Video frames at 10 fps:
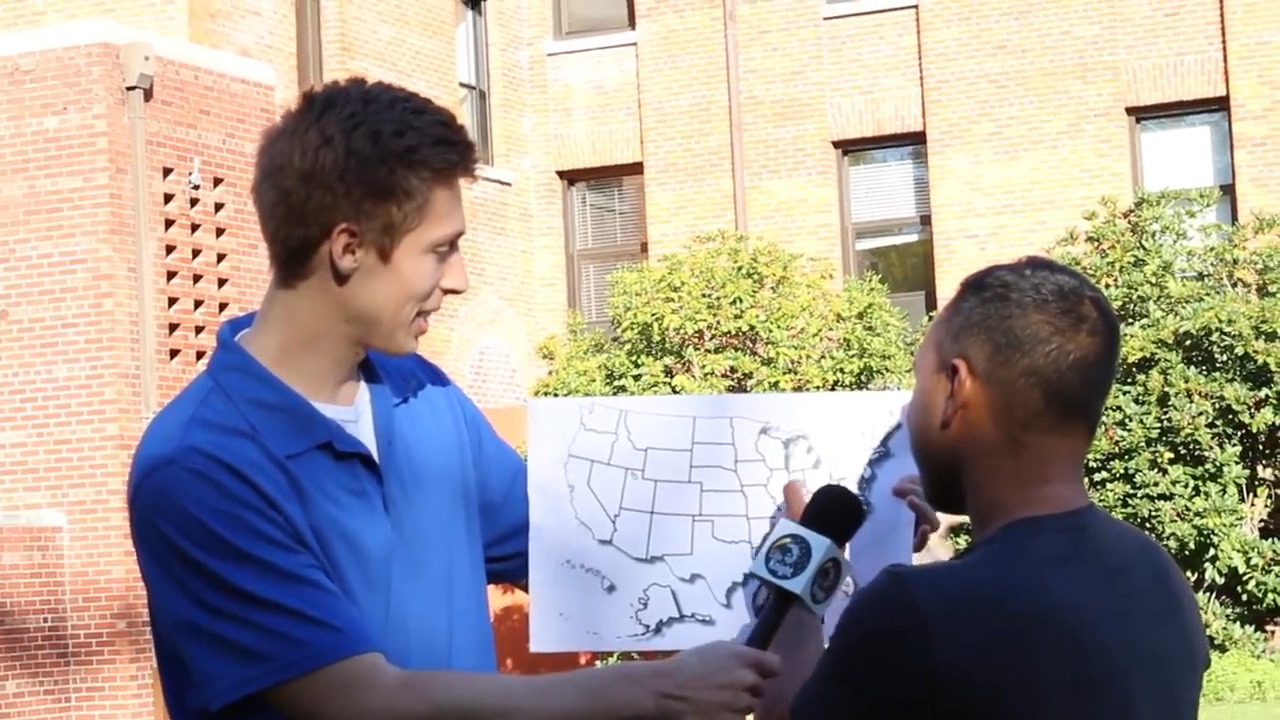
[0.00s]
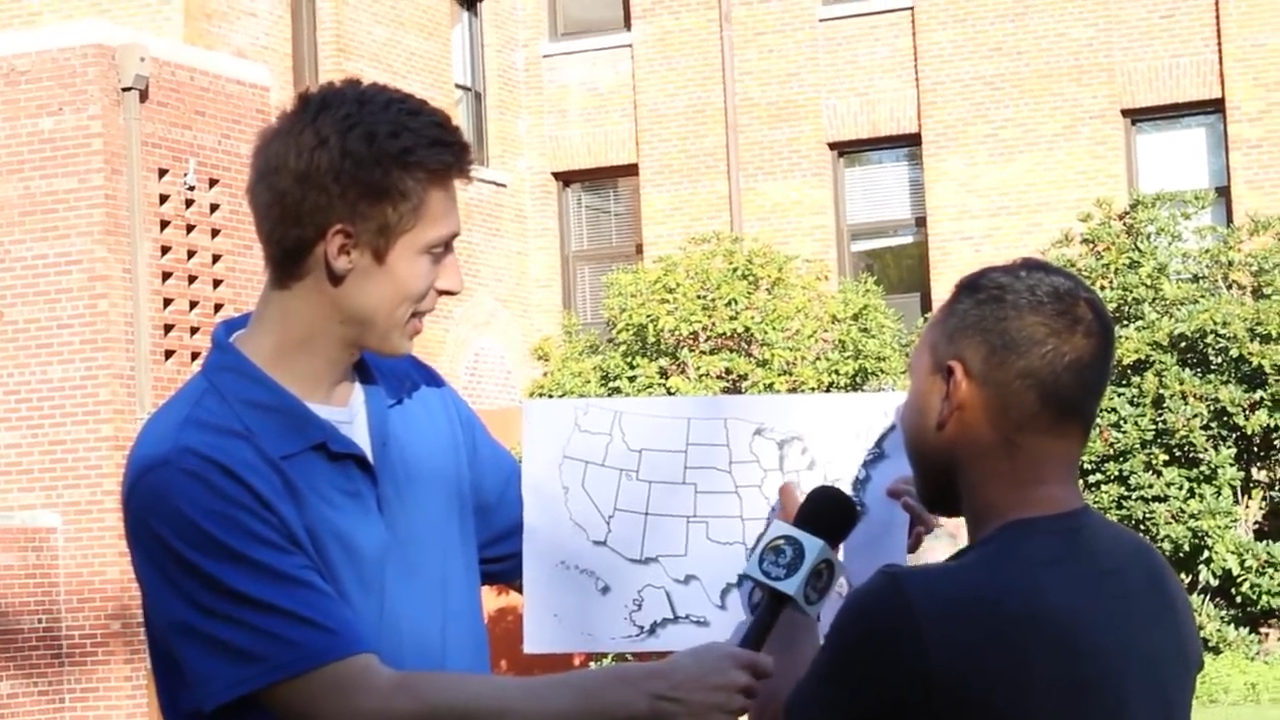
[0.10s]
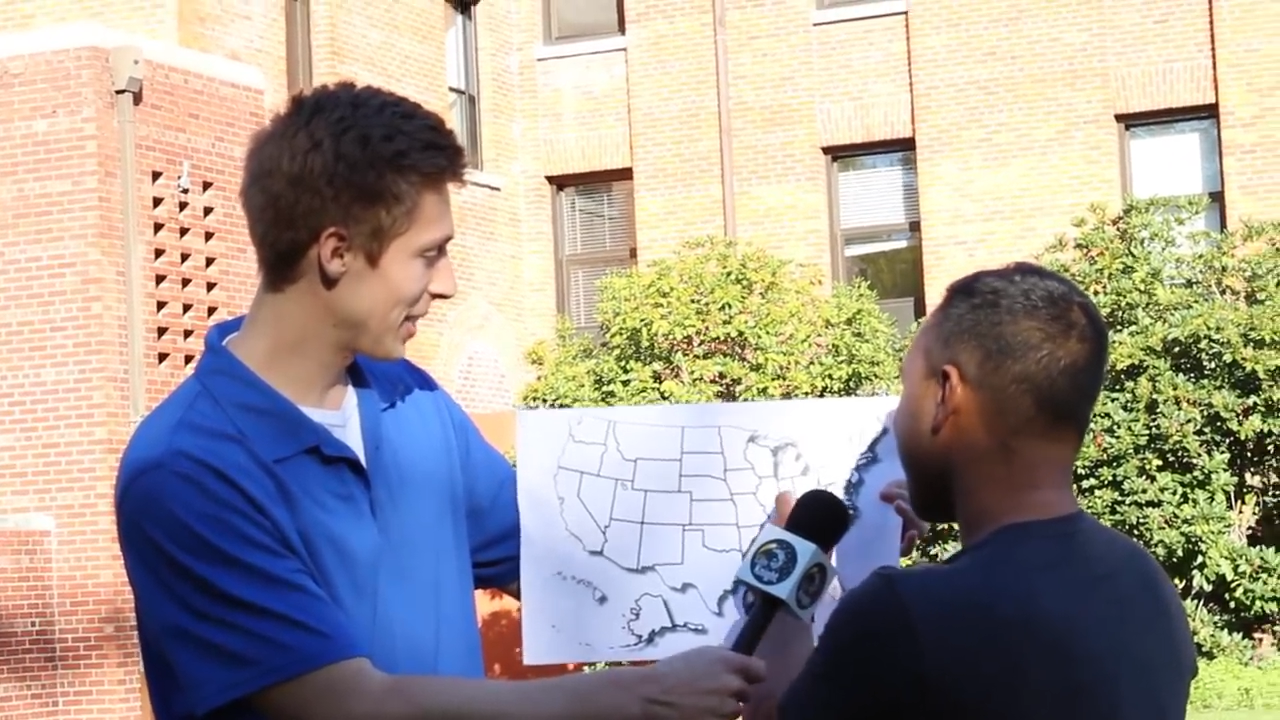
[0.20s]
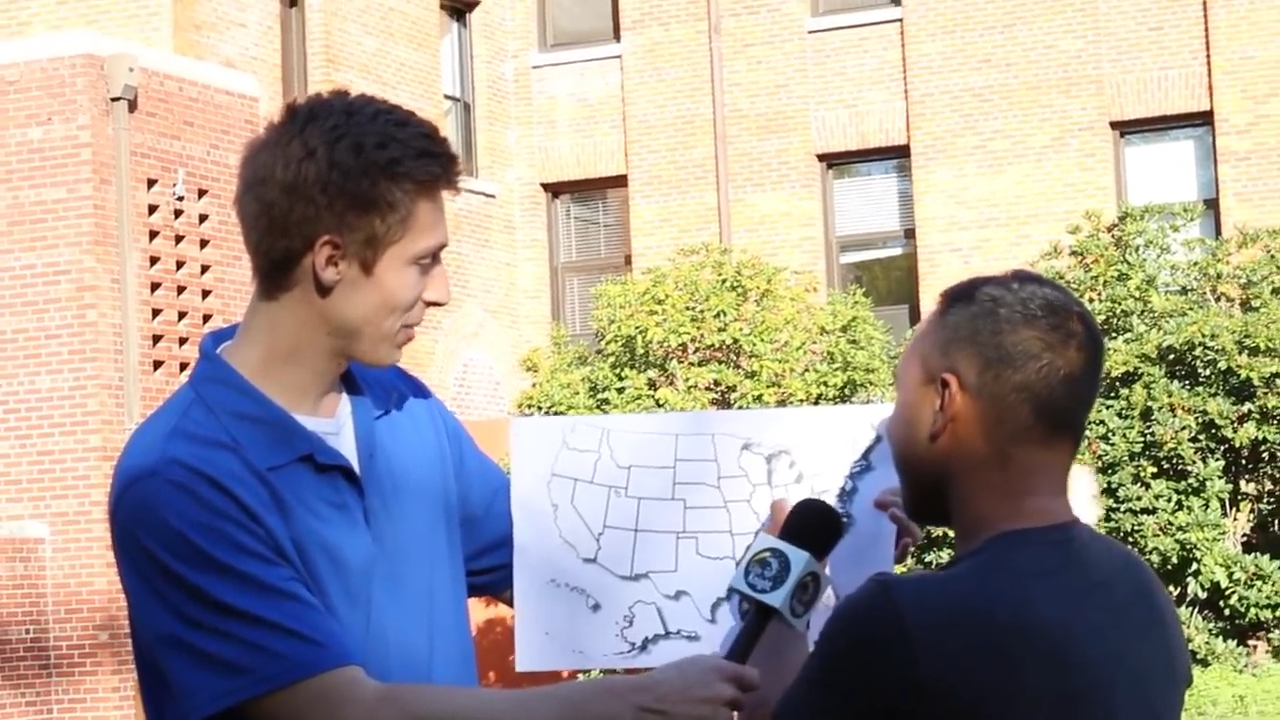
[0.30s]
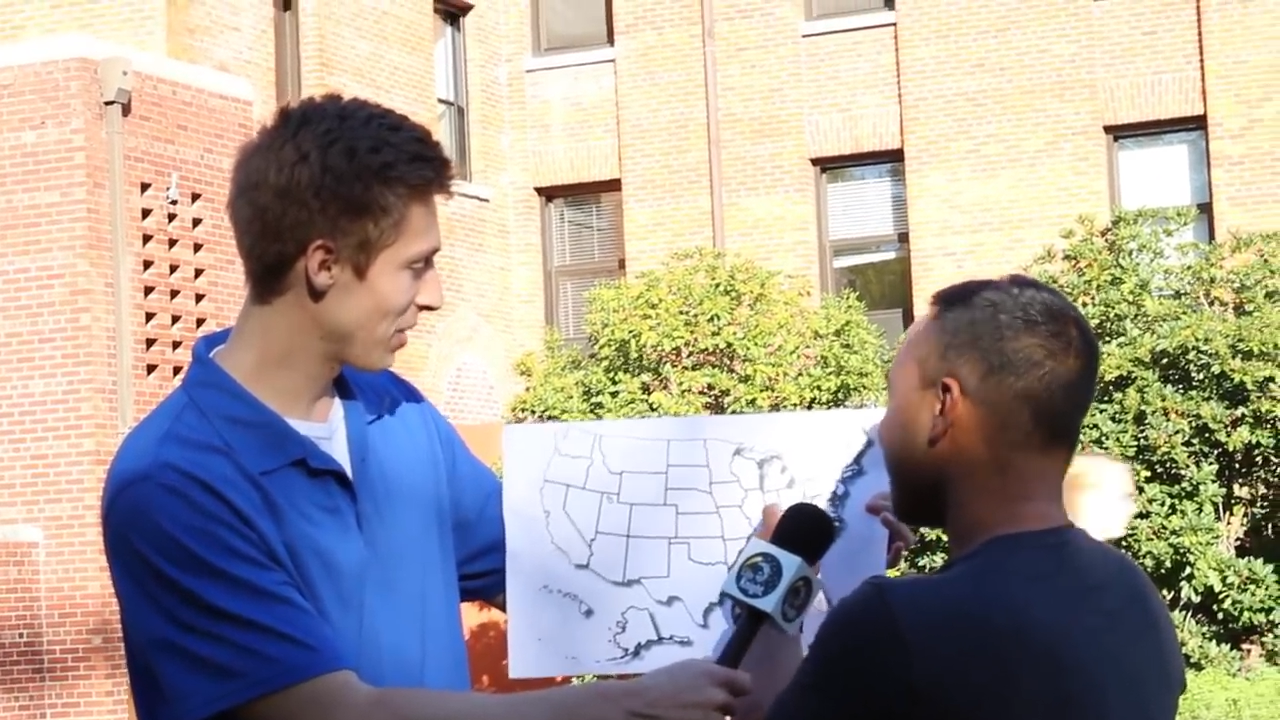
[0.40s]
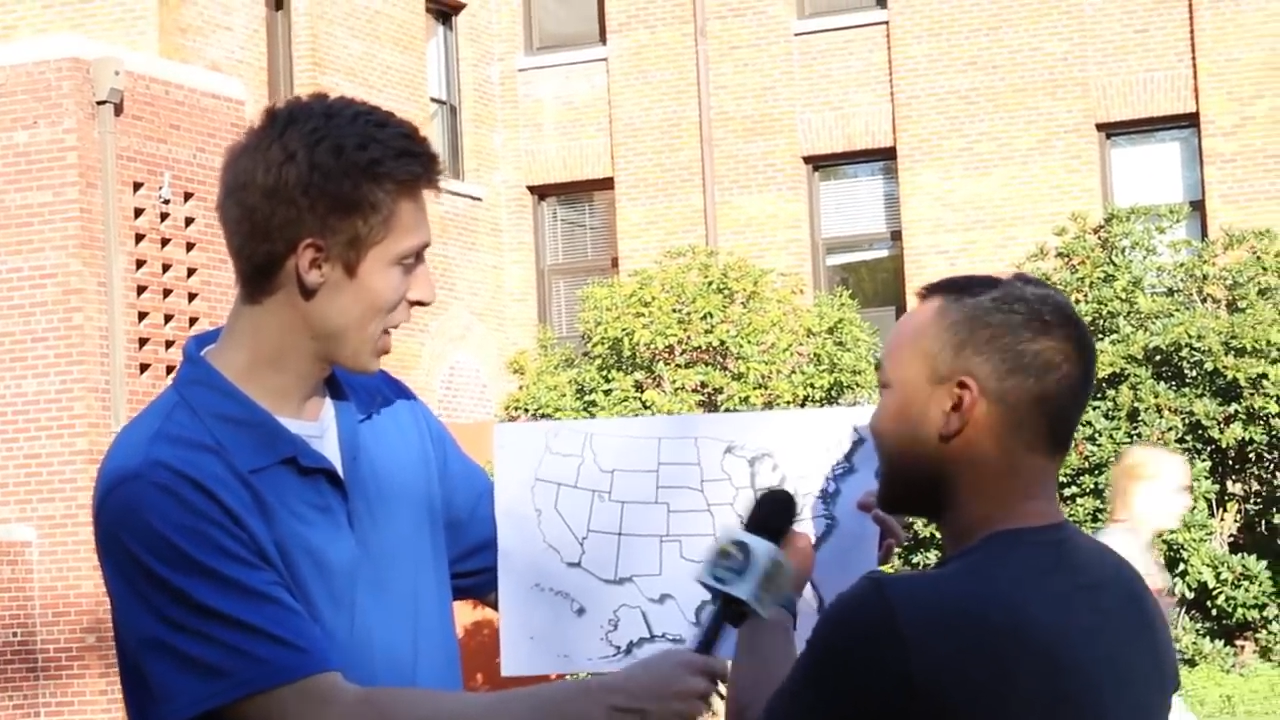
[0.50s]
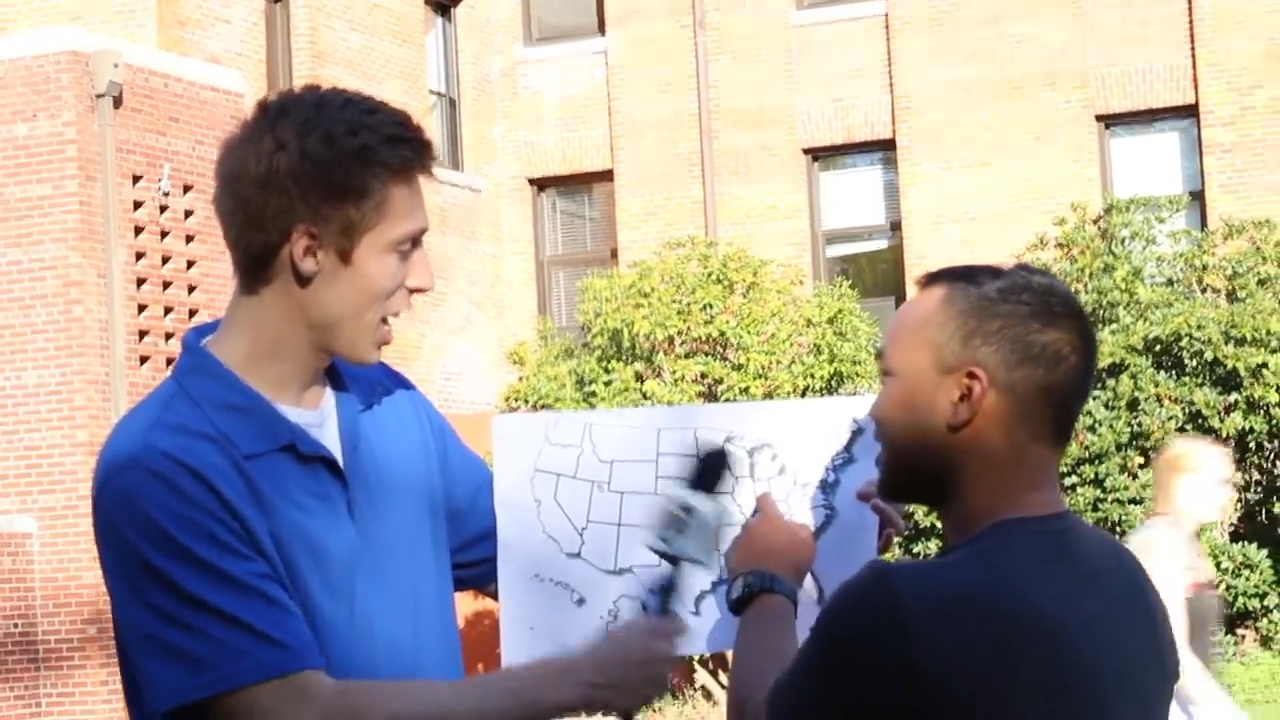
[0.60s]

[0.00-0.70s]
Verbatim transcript: Right here.